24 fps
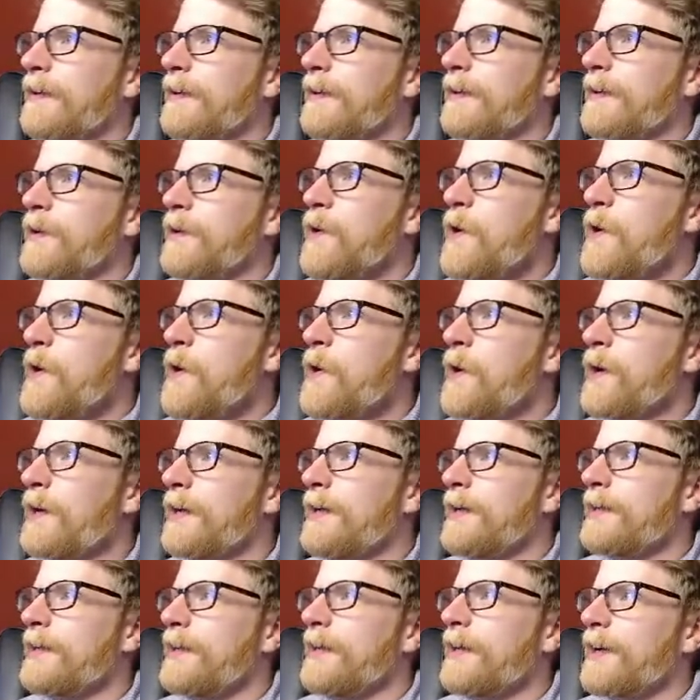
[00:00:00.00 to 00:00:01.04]
Woo!
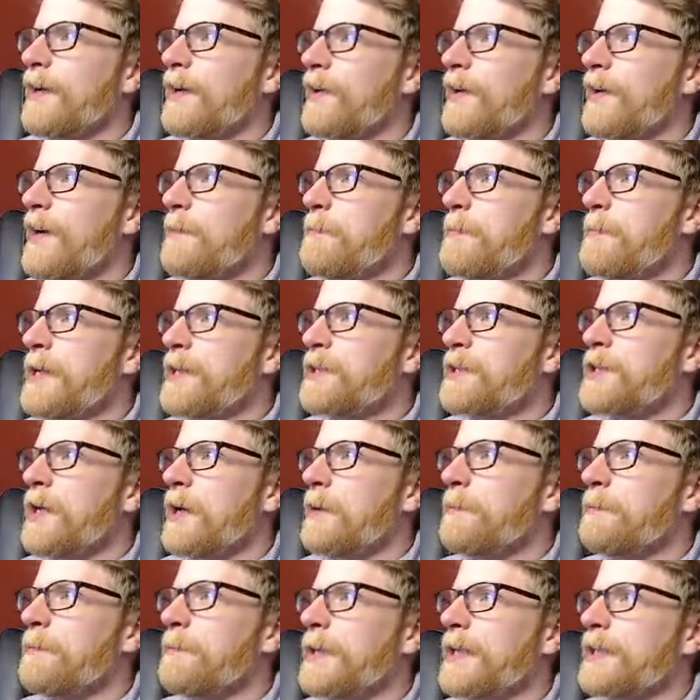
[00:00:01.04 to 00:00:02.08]
Alright, big
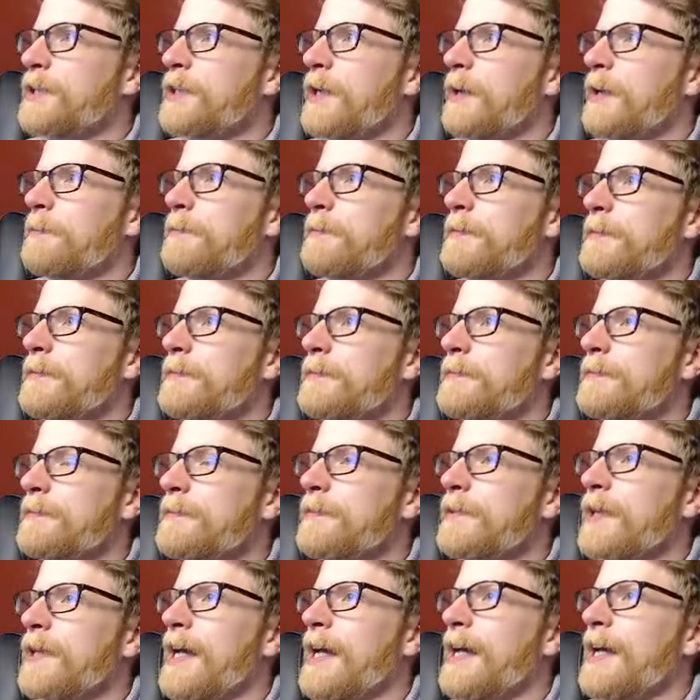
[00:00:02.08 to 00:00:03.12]
jump.
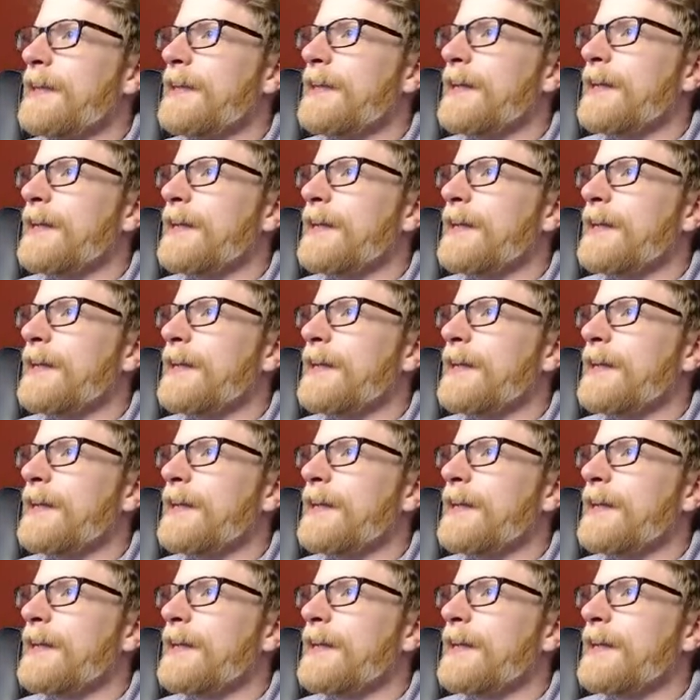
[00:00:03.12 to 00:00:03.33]
And then I